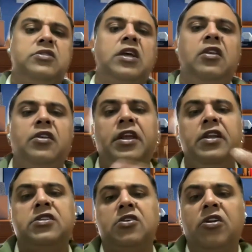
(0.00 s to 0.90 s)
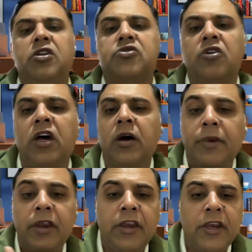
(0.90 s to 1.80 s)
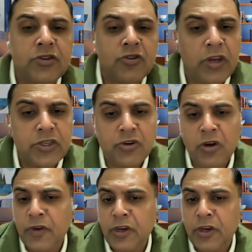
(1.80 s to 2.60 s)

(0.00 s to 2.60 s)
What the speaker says: cell needs cholesterol. Our brain needs cholesterol.